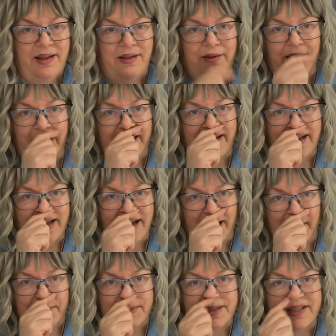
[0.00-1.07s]
Eight of
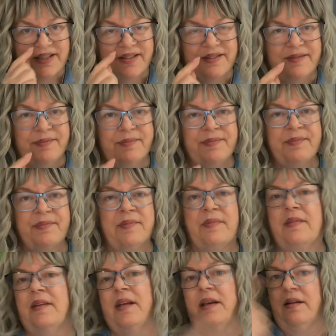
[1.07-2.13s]
Cups
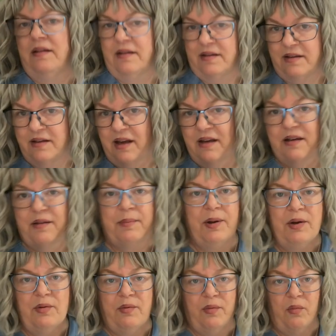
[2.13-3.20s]
can talk
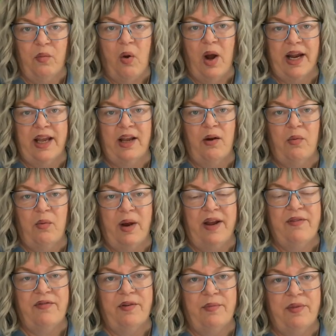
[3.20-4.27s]
about walking away
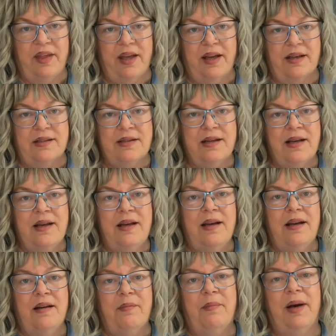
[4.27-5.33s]
from things,
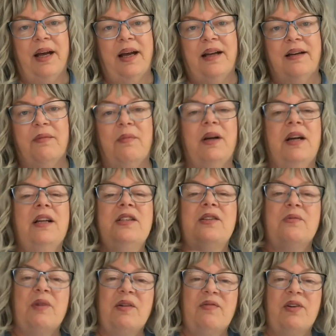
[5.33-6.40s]
but when it's a
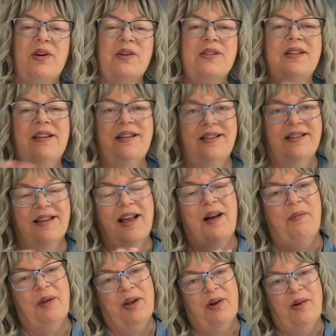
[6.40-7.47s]
reverse, it's
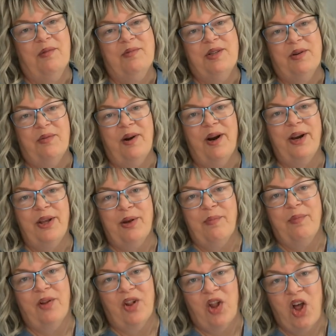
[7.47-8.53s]
coming home to where you
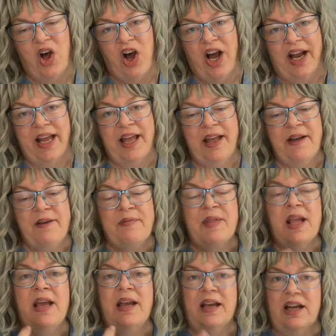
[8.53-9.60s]
belong.
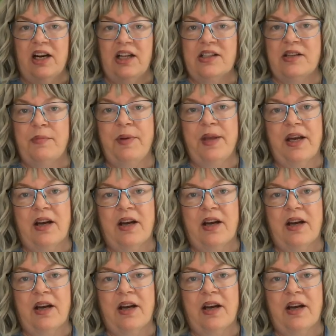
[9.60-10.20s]
It can also be a